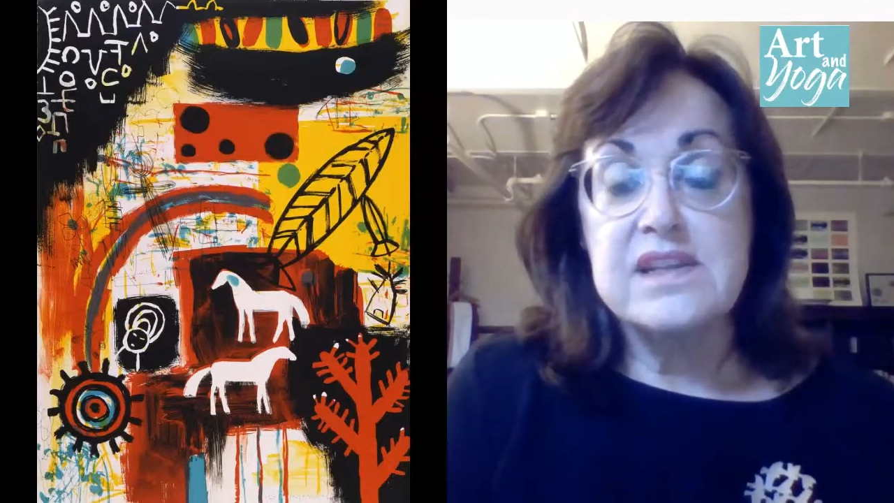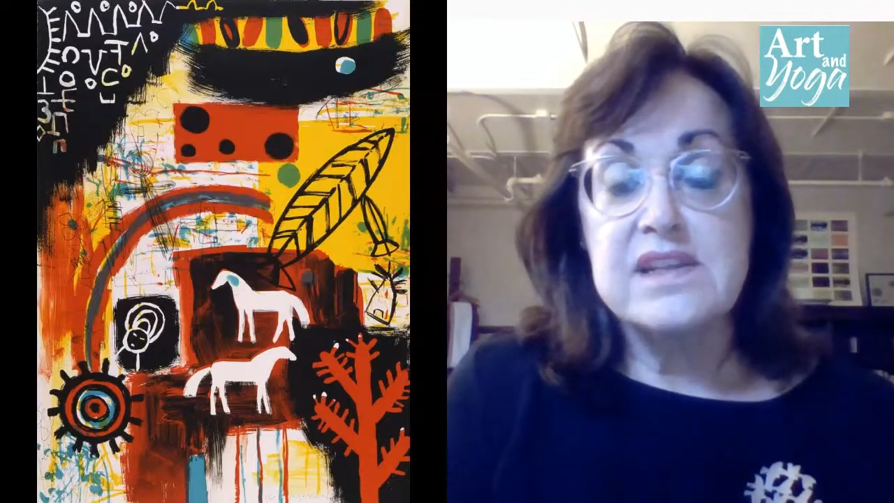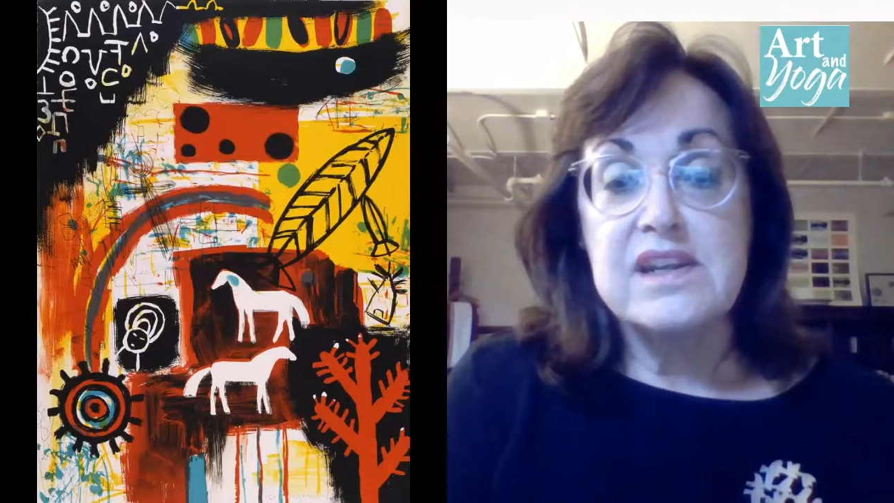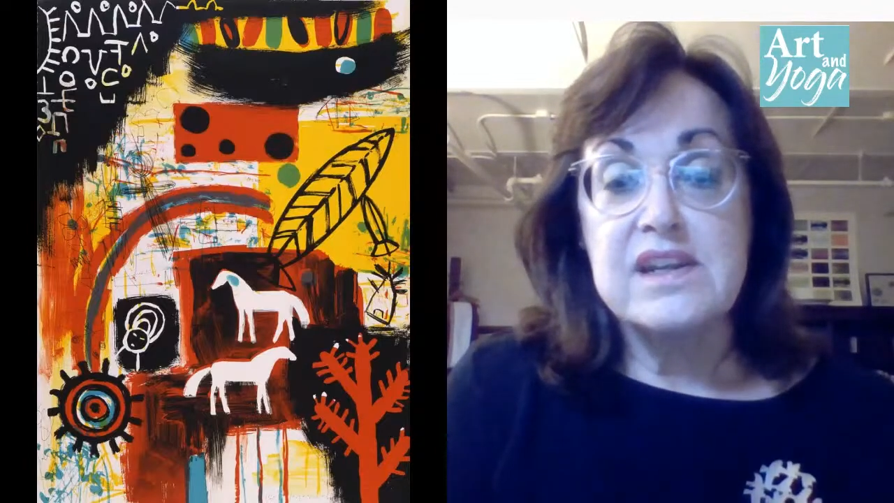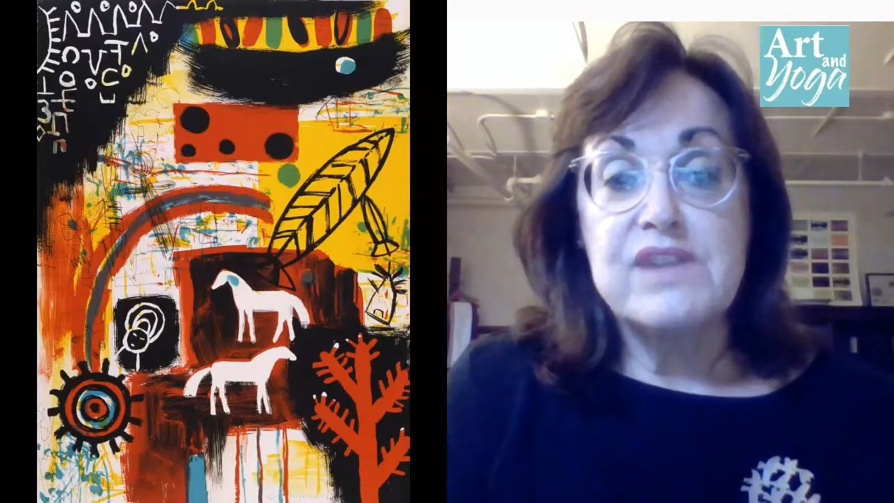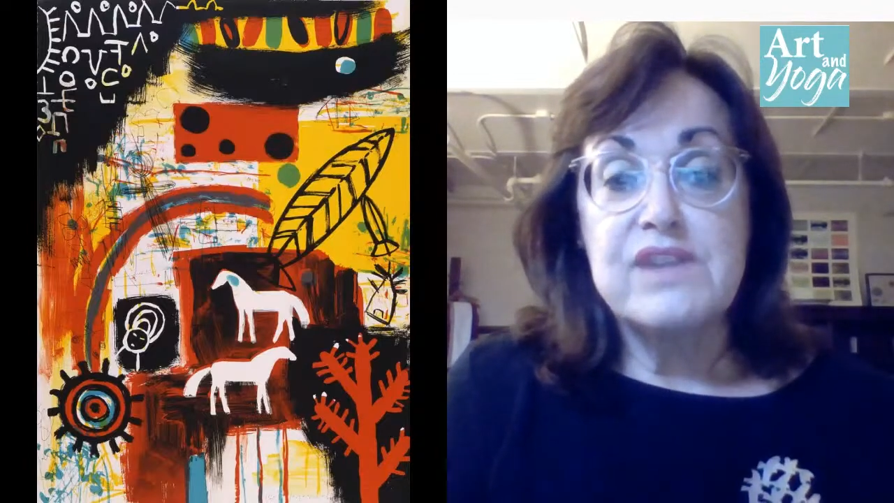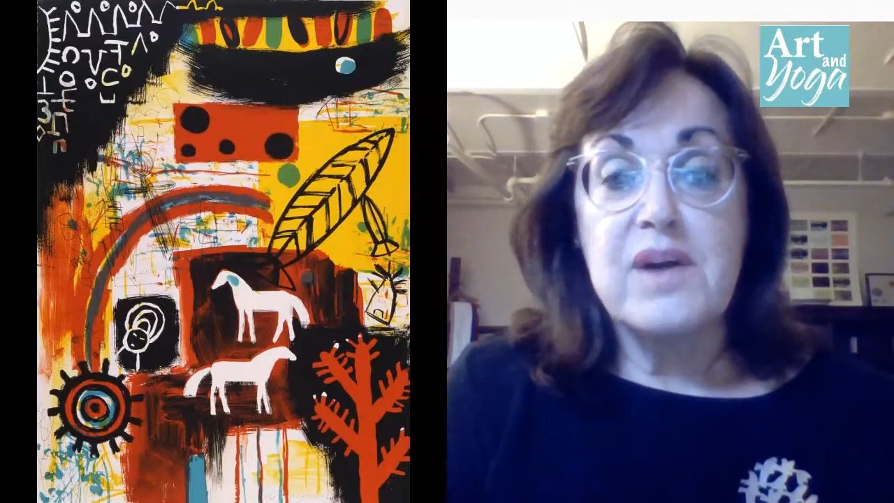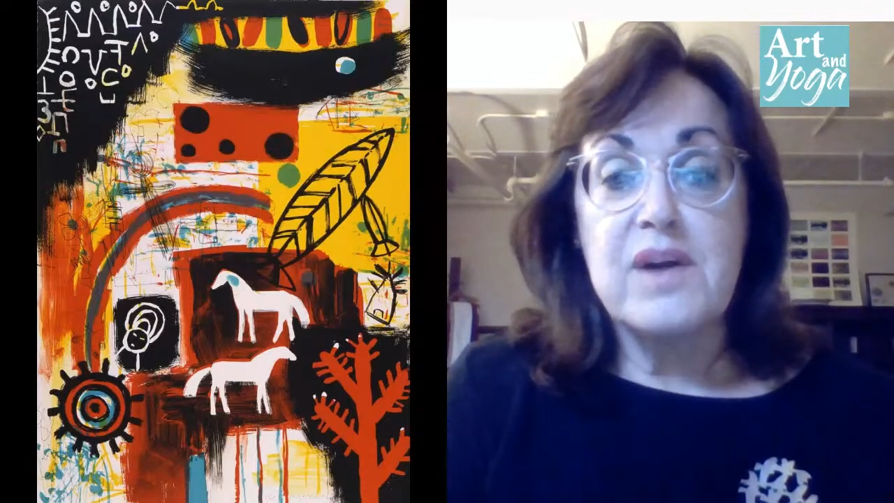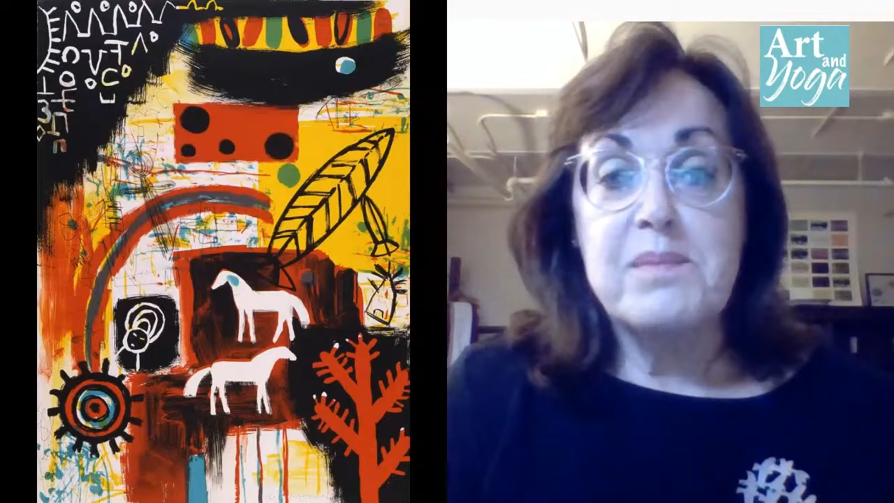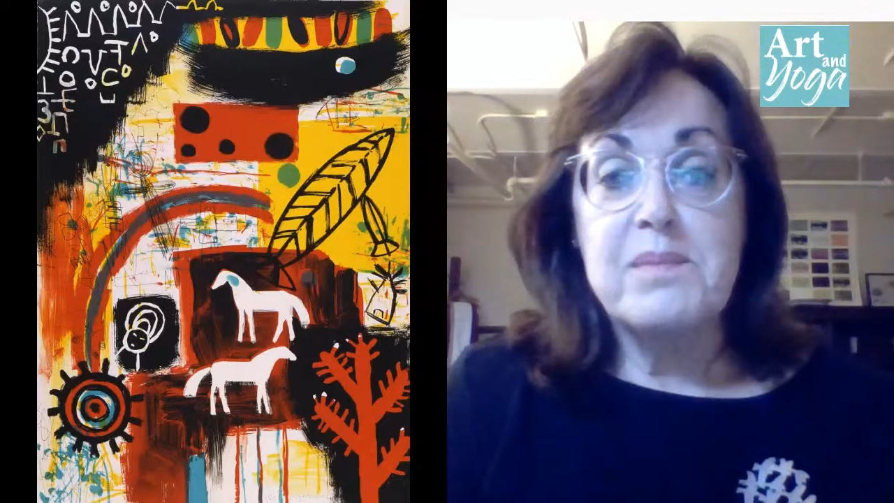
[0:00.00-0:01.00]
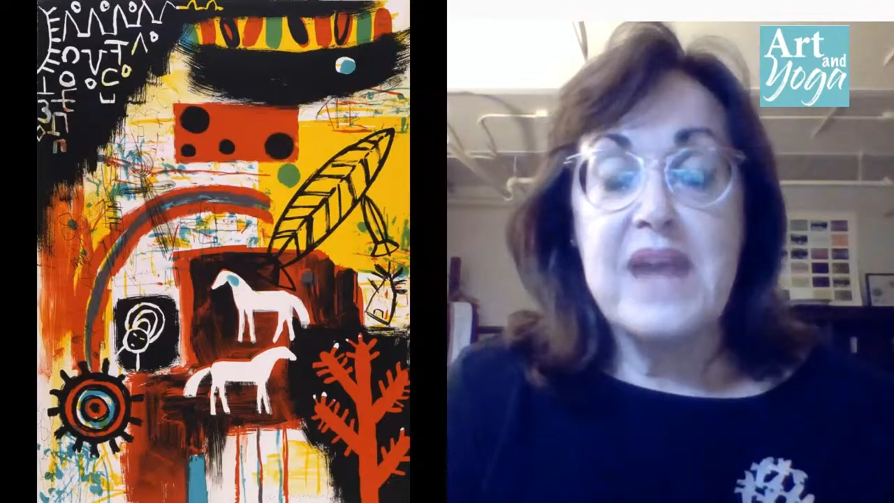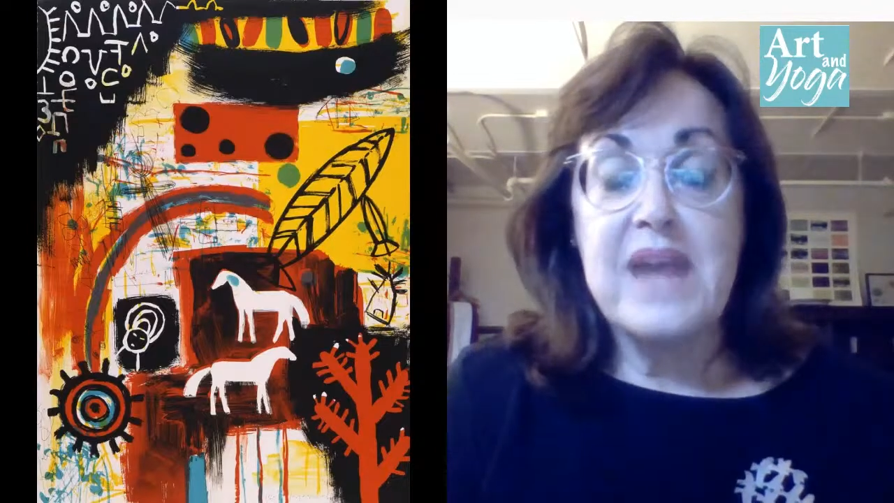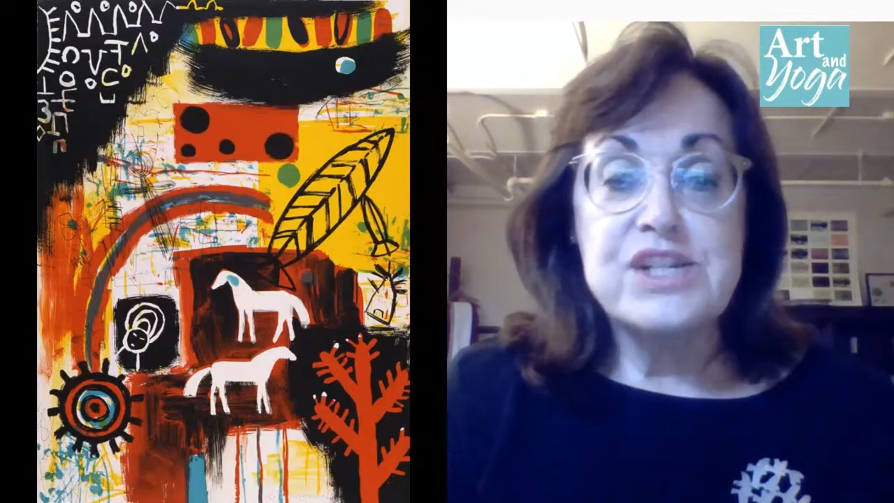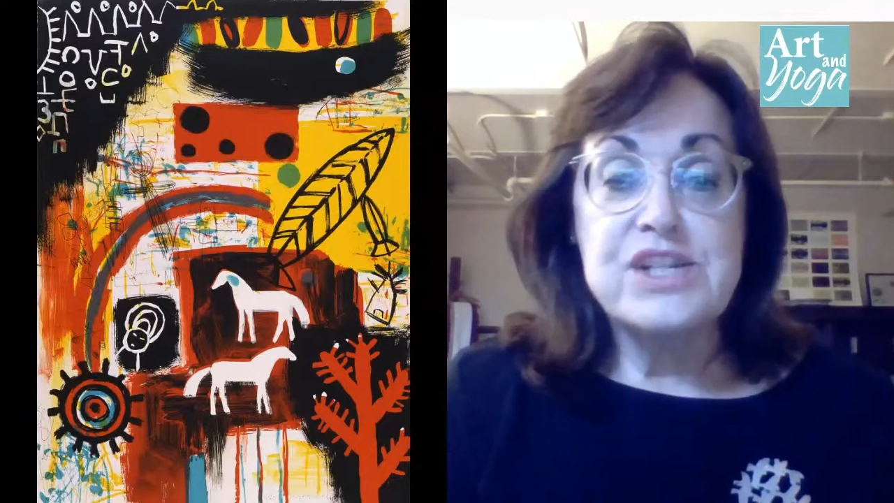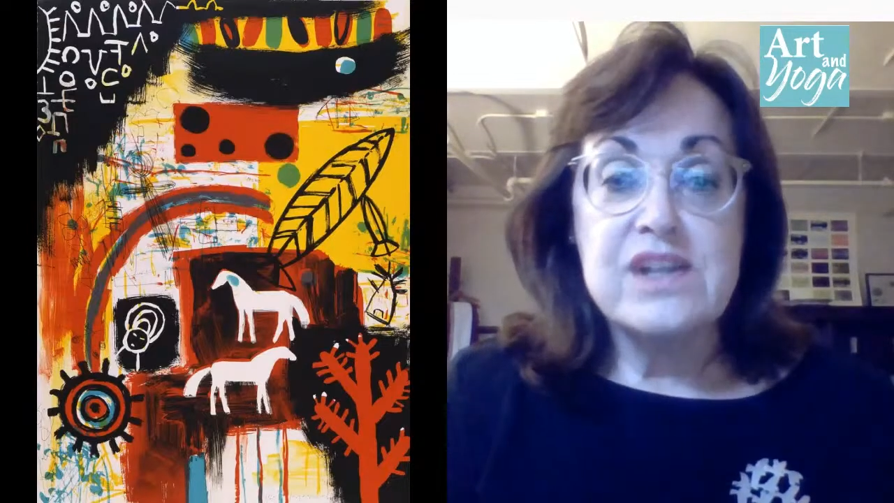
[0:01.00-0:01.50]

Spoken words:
from ancient